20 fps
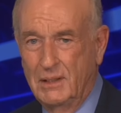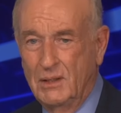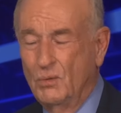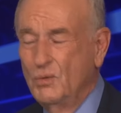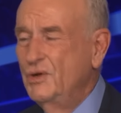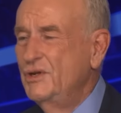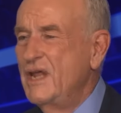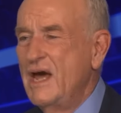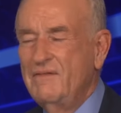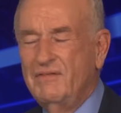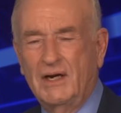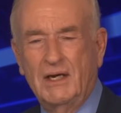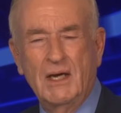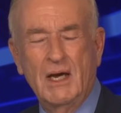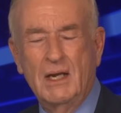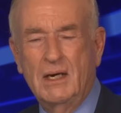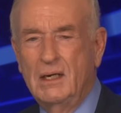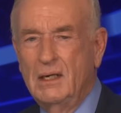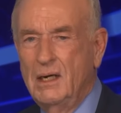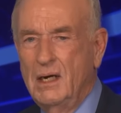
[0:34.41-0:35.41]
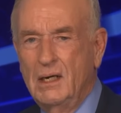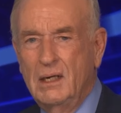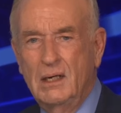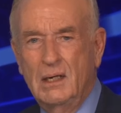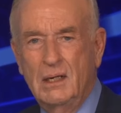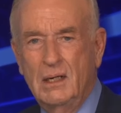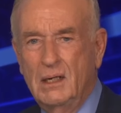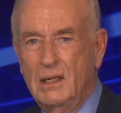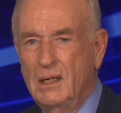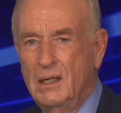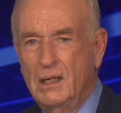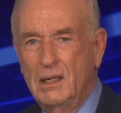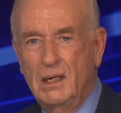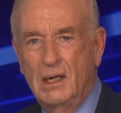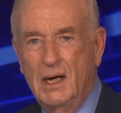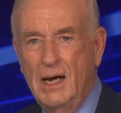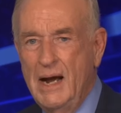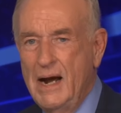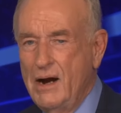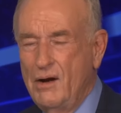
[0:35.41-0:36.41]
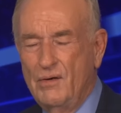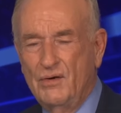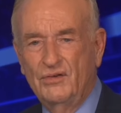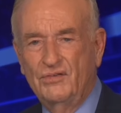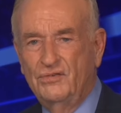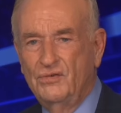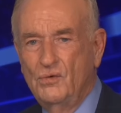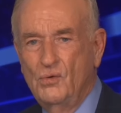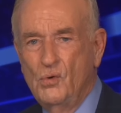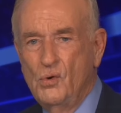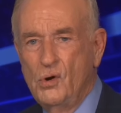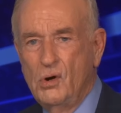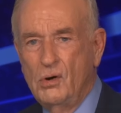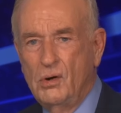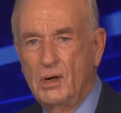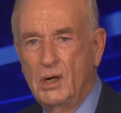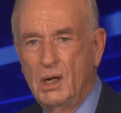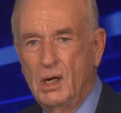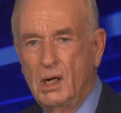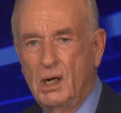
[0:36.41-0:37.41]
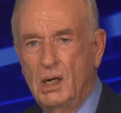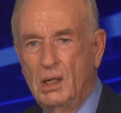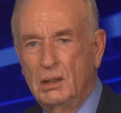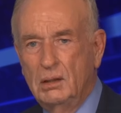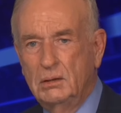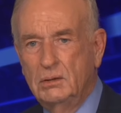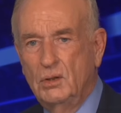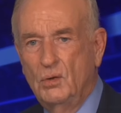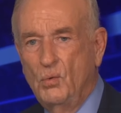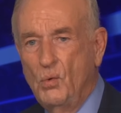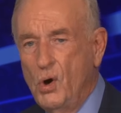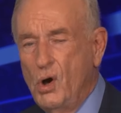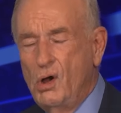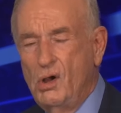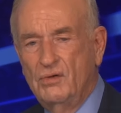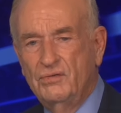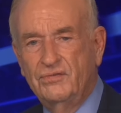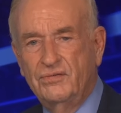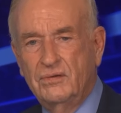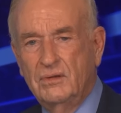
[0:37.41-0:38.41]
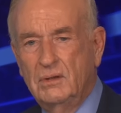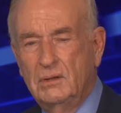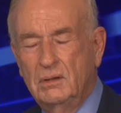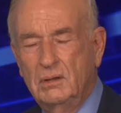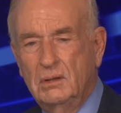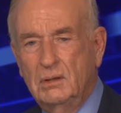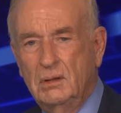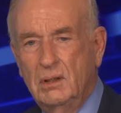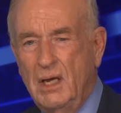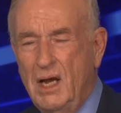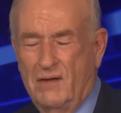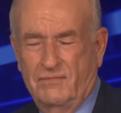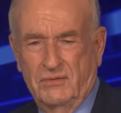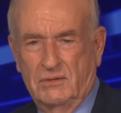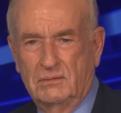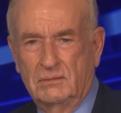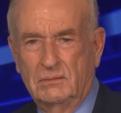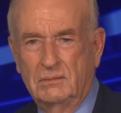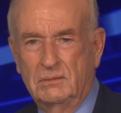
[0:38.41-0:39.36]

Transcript: We'll never get Harris or uh, Walz, ever.